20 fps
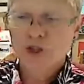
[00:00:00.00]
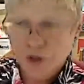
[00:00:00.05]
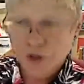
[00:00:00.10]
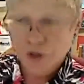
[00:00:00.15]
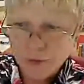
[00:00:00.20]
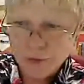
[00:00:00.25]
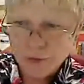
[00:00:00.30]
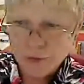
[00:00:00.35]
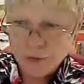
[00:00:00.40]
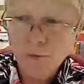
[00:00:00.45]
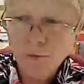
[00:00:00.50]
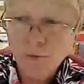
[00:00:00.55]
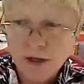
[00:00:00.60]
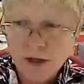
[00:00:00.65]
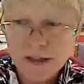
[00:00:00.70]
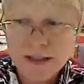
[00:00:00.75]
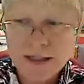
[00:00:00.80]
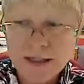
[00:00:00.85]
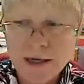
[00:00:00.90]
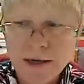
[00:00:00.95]
Two.
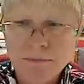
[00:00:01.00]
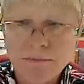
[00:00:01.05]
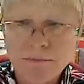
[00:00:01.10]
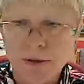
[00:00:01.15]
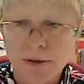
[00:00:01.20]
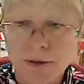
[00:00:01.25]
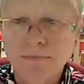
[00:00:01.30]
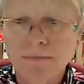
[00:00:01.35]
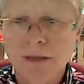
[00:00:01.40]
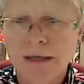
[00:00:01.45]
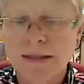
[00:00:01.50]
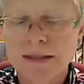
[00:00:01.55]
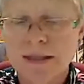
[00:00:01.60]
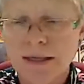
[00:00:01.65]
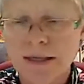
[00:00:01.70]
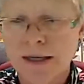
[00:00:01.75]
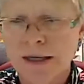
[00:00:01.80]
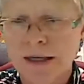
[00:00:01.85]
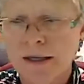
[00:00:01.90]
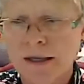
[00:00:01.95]
One is Temple, as
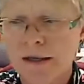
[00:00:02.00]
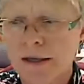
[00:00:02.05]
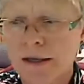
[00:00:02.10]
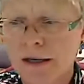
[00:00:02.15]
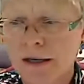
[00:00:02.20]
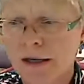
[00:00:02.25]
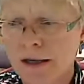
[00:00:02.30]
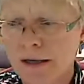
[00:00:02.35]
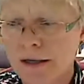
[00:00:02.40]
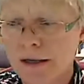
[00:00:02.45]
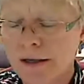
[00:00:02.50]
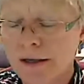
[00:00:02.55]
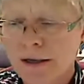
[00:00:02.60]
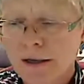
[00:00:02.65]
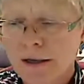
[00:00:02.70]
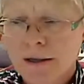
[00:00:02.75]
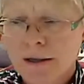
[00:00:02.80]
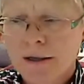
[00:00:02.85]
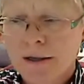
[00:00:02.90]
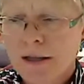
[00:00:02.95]
I had indicated.
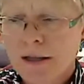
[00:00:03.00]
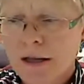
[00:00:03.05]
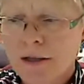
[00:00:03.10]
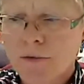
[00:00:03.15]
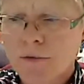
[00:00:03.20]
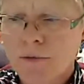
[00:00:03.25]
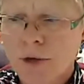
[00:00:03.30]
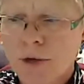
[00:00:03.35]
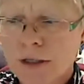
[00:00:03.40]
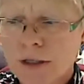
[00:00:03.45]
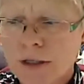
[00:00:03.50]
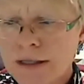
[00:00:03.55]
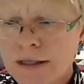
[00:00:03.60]
The other one